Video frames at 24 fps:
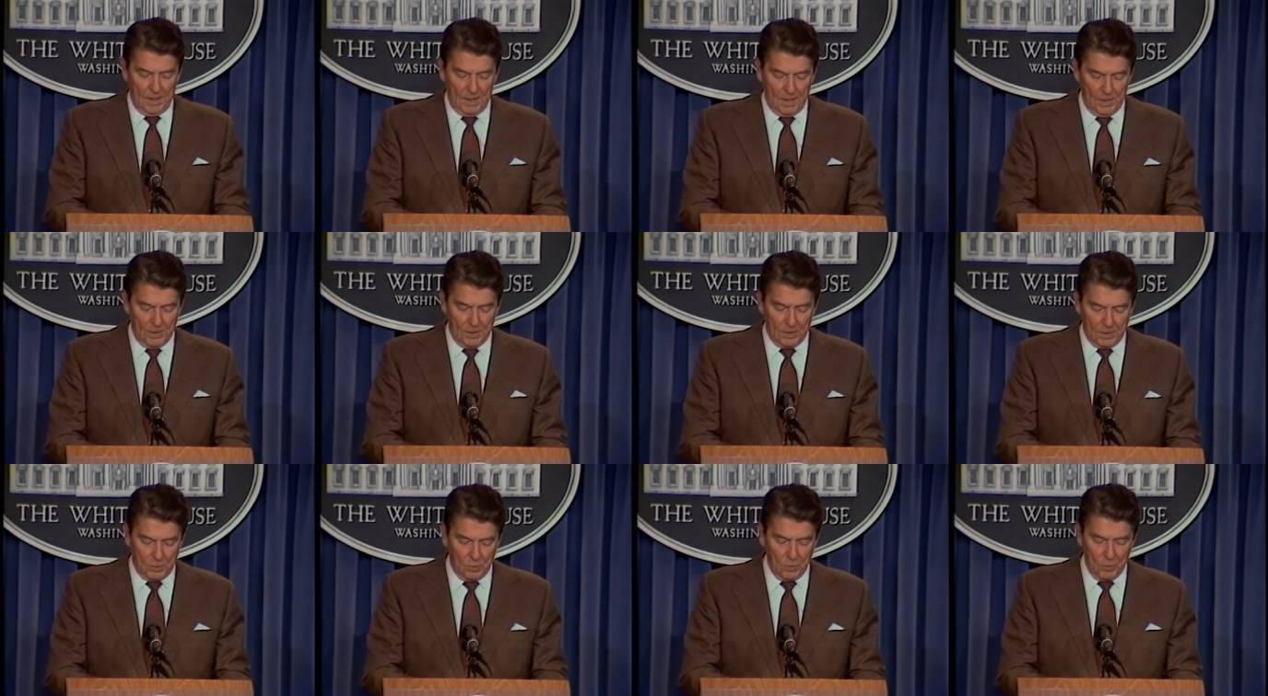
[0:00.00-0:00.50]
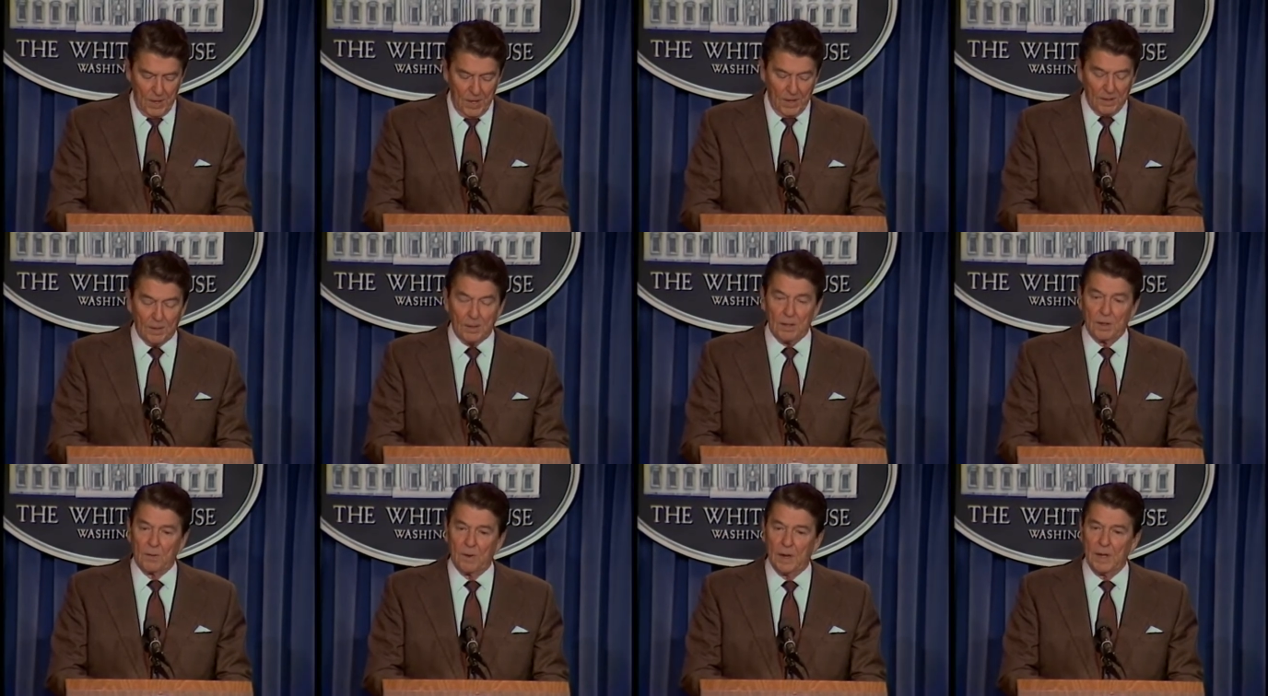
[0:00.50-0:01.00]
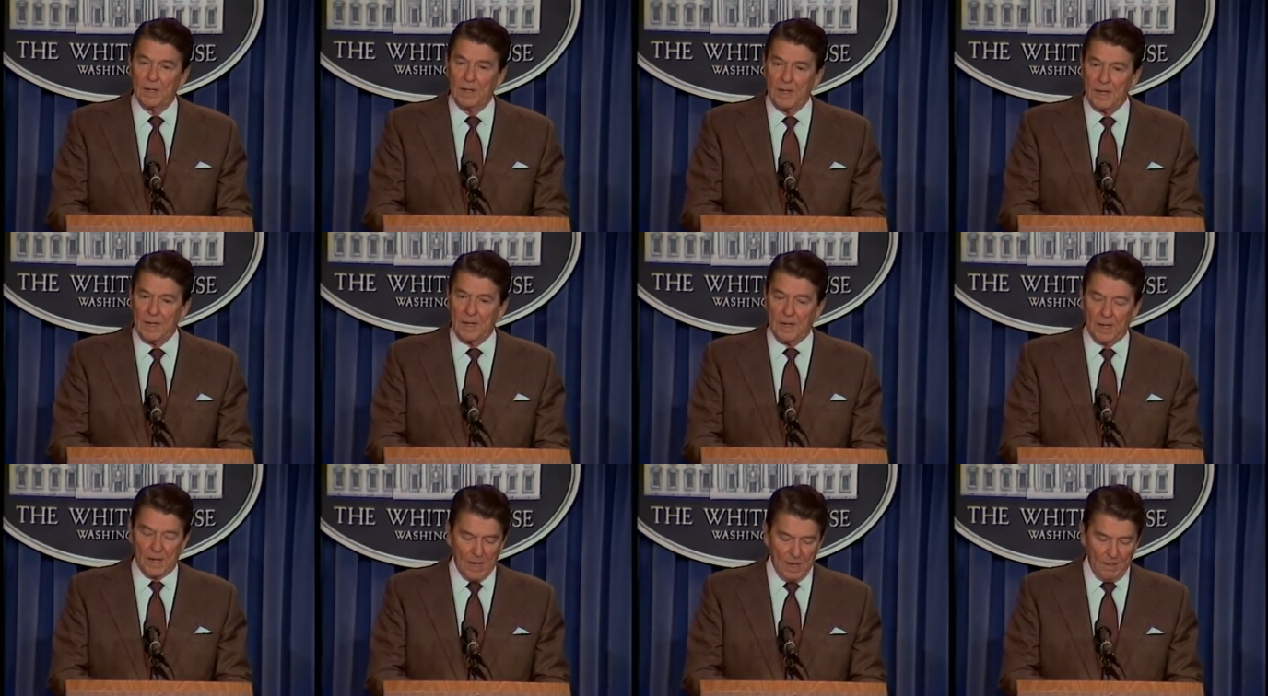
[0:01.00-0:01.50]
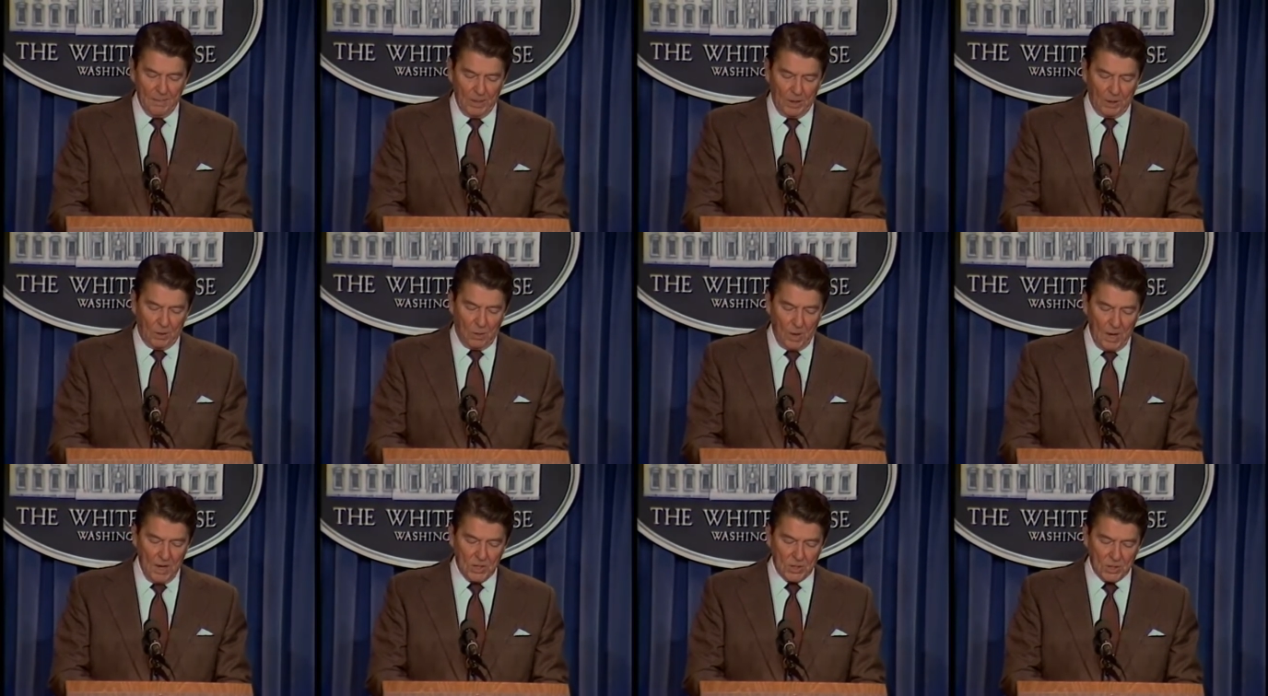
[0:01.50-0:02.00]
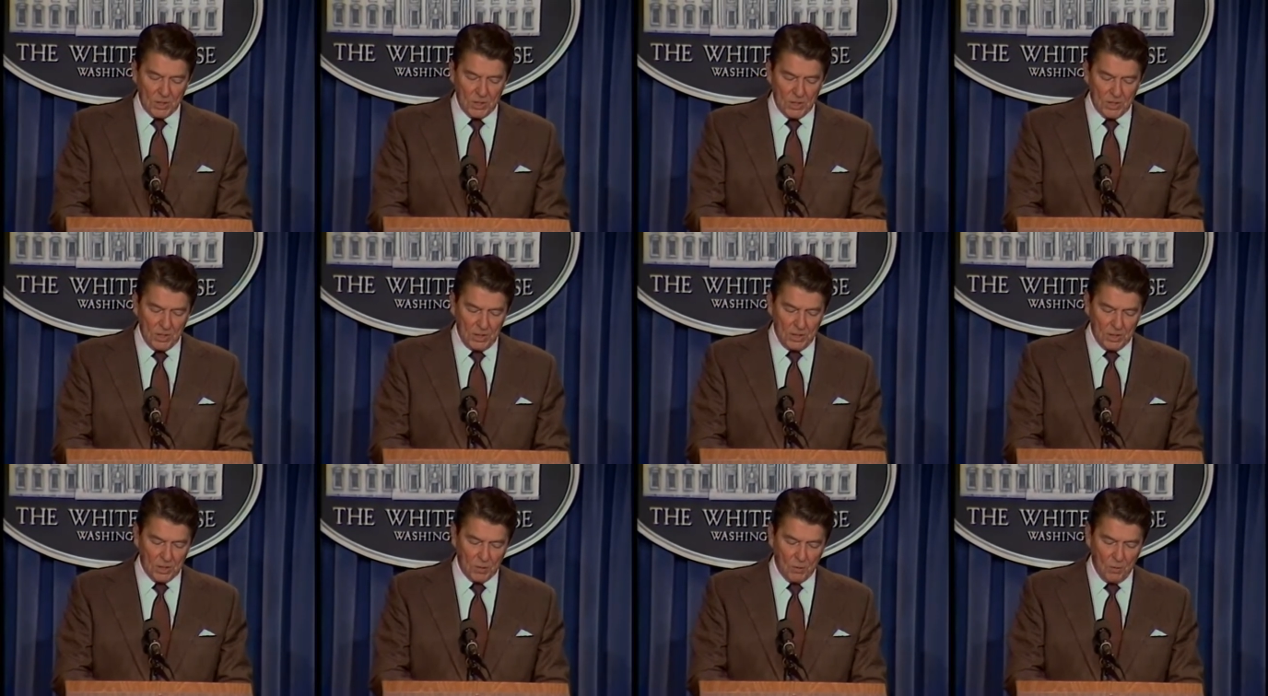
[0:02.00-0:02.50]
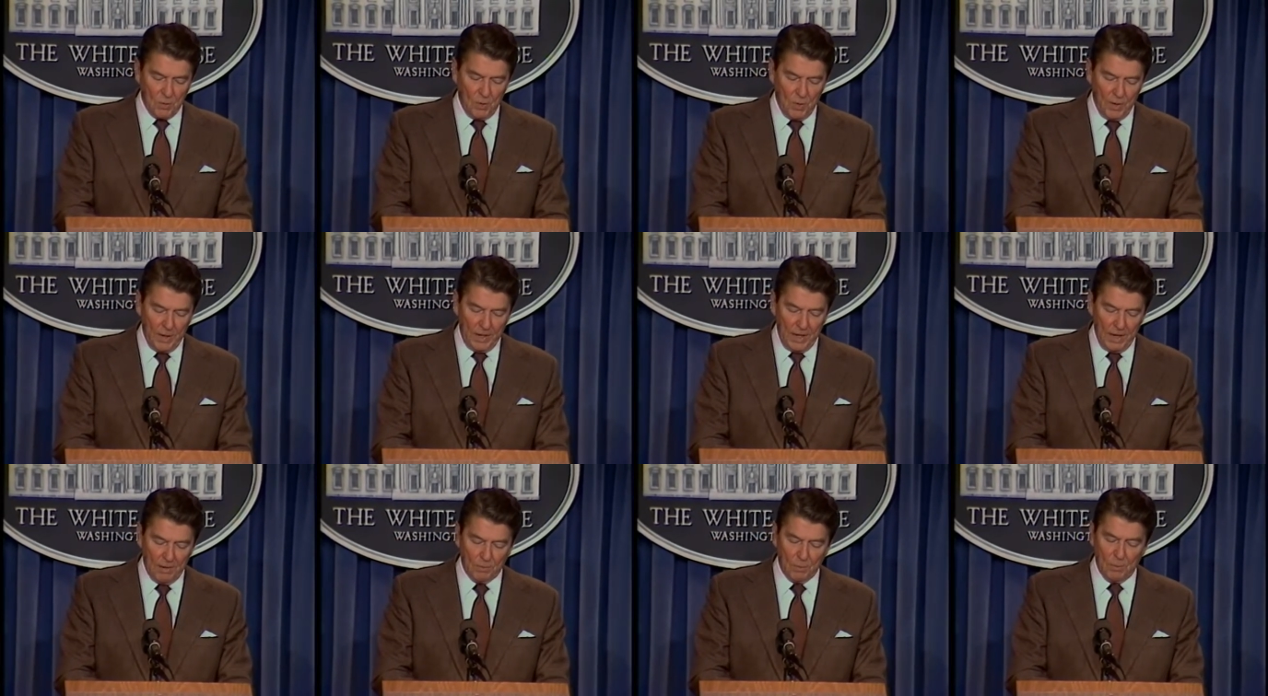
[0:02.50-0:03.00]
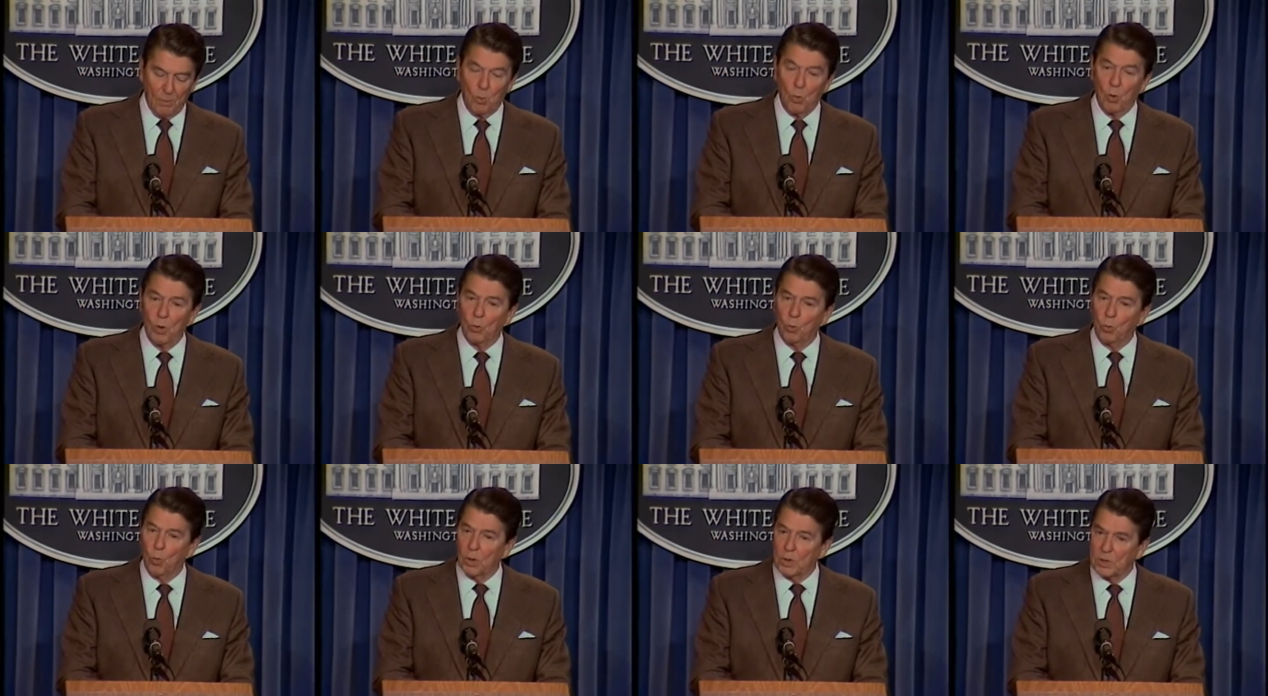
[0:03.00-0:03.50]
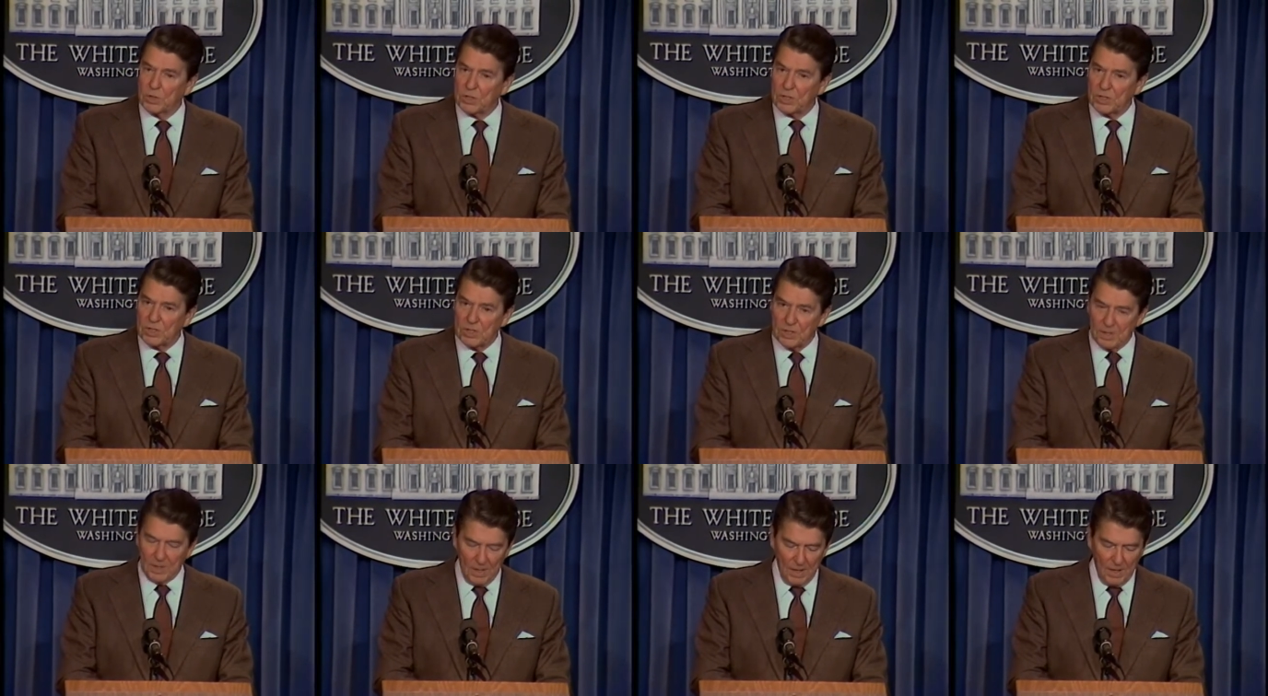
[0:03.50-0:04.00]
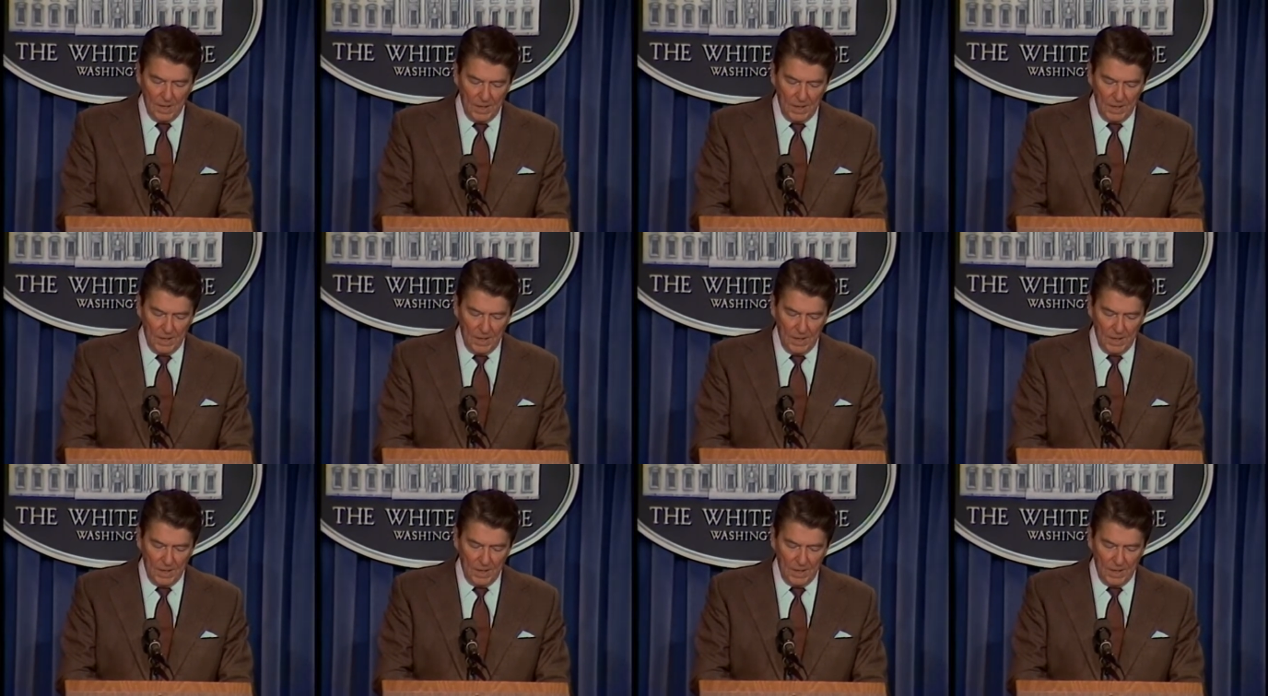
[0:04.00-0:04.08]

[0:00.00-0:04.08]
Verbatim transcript: uh, to end the great economic crisis that is growing ever more worse